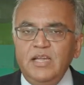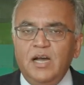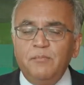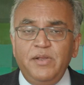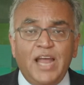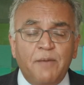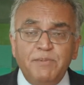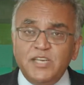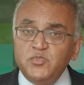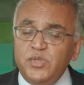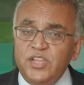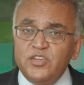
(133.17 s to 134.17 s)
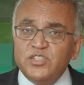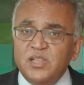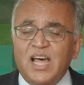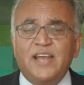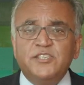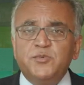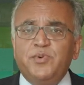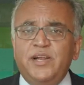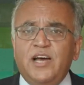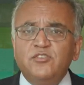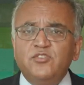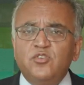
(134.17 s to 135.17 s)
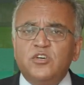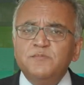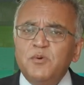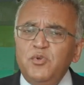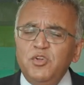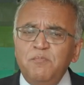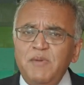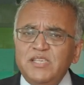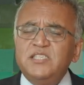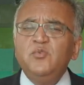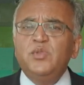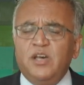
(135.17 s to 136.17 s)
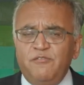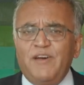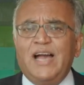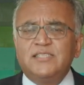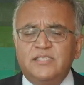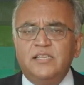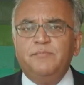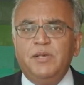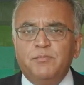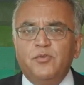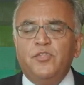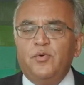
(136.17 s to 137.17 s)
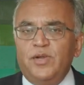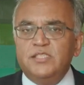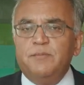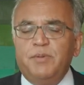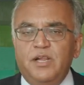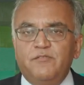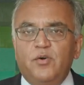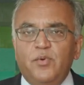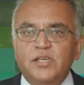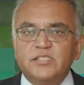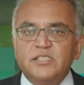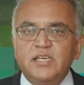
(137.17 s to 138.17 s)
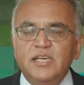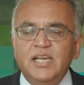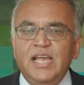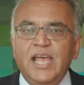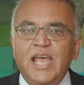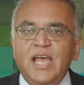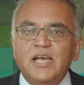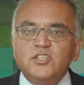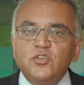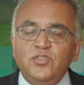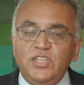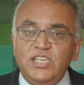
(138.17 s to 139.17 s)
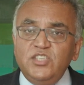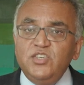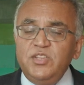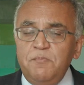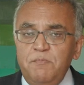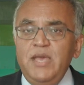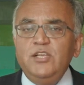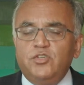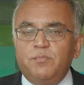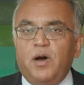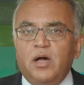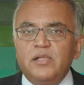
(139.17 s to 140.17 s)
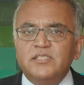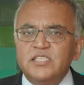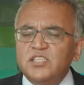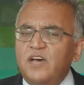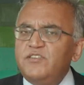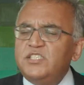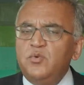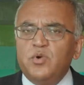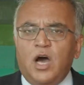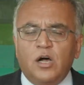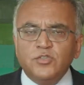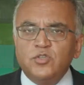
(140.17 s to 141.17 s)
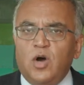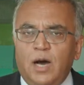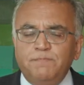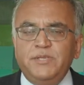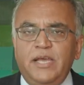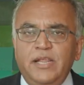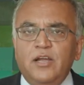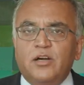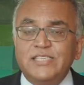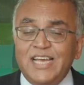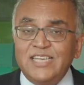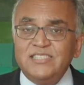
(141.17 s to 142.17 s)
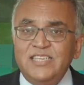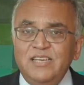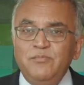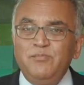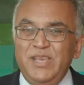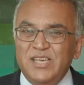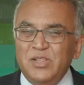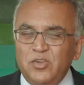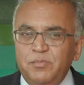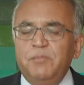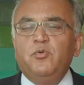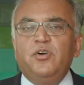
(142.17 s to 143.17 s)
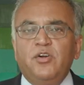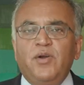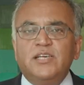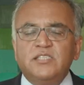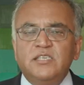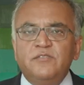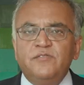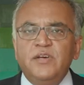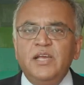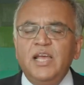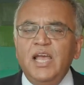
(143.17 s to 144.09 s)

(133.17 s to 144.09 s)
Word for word: Um, not because we think there's a lot of spread outdoors, but when you're mixing with unvaccinated people, there is a bit of a risk. So these are the major policies. Obviously, we're also updating our testing, being a little bit more aggressive.